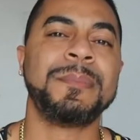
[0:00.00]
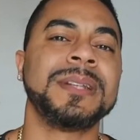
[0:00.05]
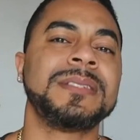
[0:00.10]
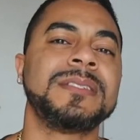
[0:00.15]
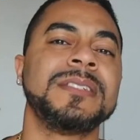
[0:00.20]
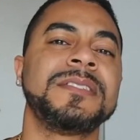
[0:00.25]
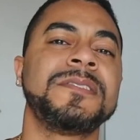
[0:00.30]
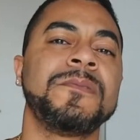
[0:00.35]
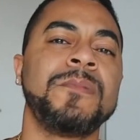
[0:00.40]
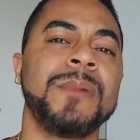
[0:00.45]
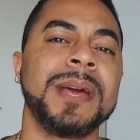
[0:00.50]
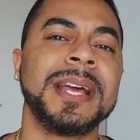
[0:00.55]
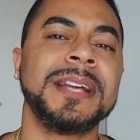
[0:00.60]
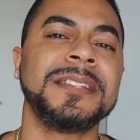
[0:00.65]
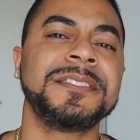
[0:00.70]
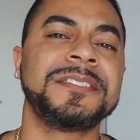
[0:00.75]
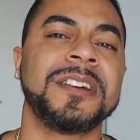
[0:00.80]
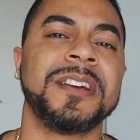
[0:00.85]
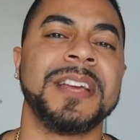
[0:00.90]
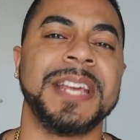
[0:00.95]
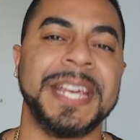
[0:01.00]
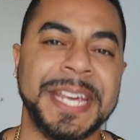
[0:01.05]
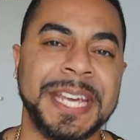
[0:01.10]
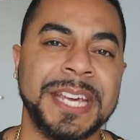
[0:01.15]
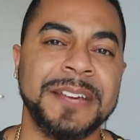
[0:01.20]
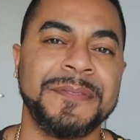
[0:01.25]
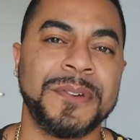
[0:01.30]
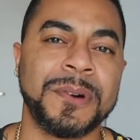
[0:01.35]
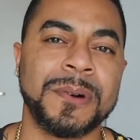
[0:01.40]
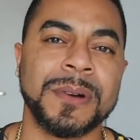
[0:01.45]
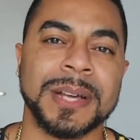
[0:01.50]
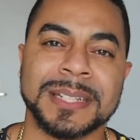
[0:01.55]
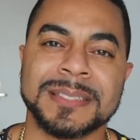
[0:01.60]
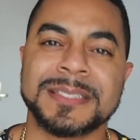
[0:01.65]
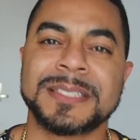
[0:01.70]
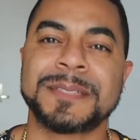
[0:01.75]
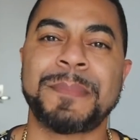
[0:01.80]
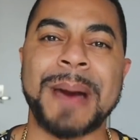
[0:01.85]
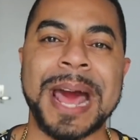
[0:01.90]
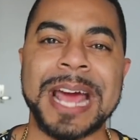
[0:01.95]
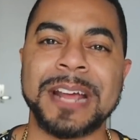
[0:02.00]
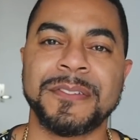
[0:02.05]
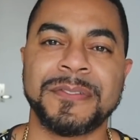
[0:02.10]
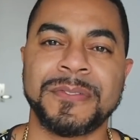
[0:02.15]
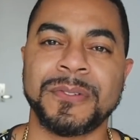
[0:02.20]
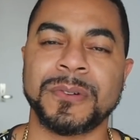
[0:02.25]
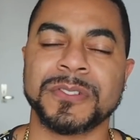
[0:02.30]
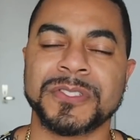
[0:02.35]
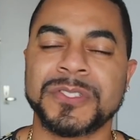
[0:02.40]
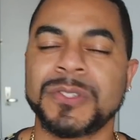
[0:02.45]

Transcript: but the twins are evil and spiteful,